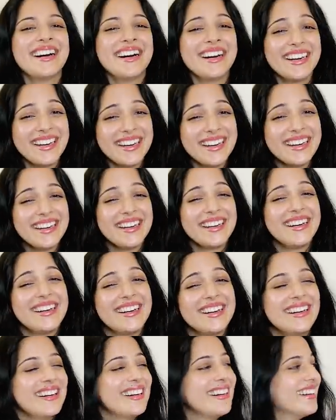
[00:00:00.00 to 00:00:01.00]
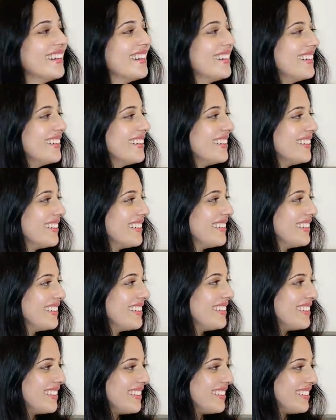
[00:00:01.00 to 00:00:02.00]

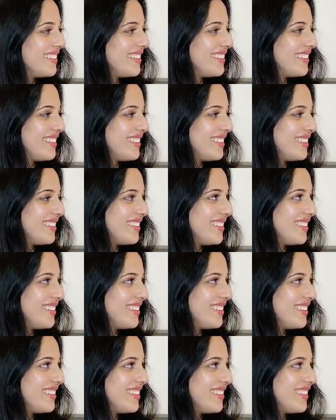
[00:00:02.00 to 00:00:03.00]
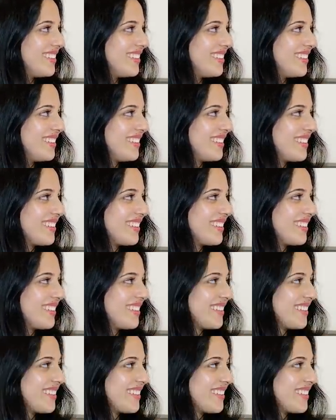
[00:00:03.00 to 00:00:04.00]

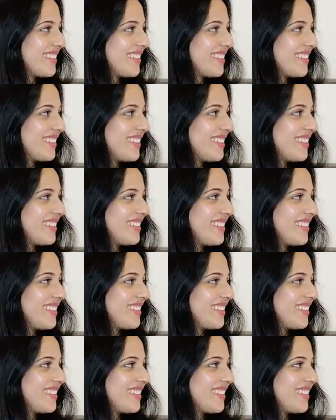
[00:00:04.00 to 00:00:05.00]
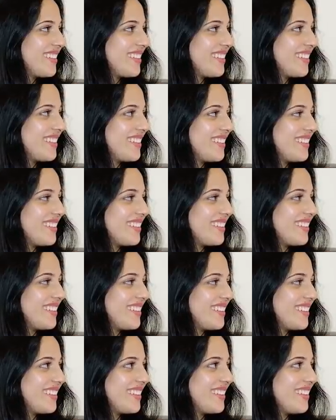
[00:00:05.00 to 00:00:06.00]

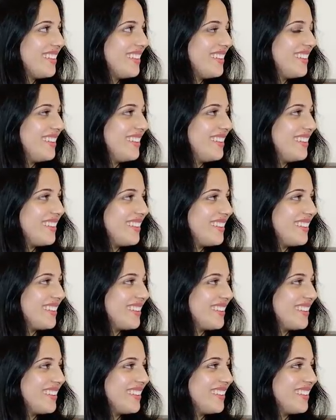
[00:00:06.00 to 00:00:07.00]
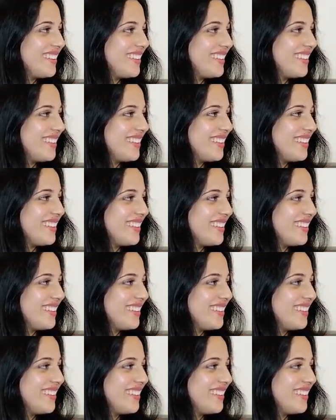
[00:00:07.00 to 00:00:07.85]
[no speech]